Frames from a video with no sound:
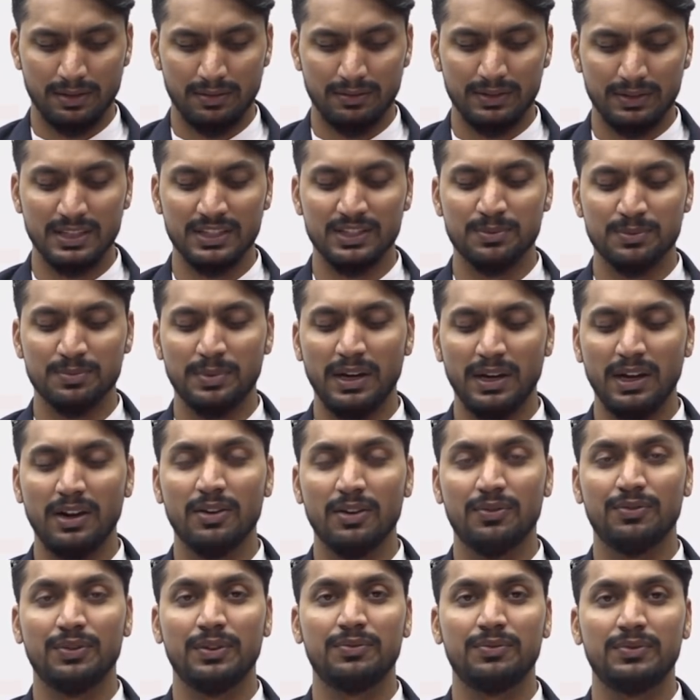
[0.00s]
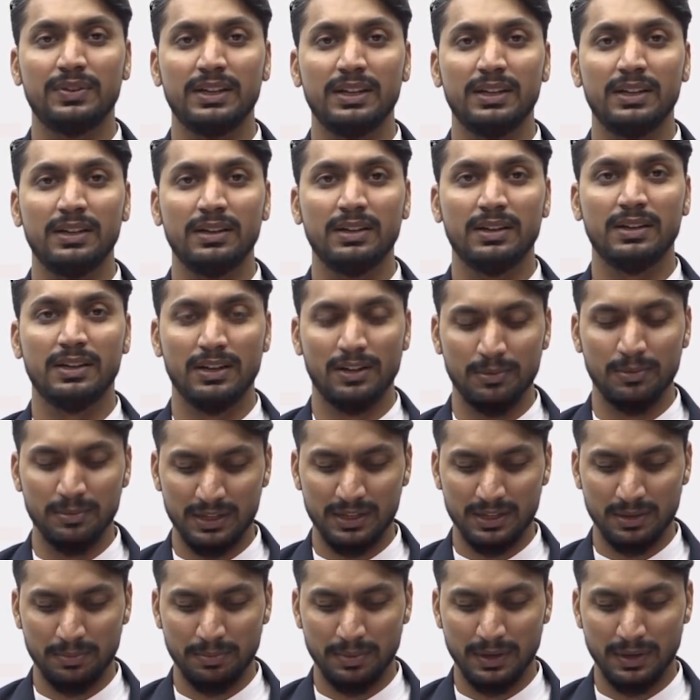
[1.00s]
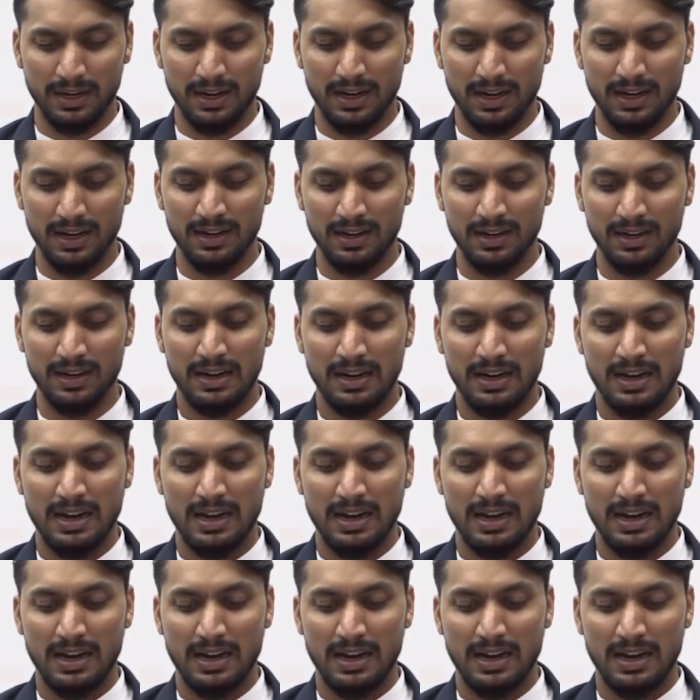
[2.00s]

with a speed of fifty kilometers per hour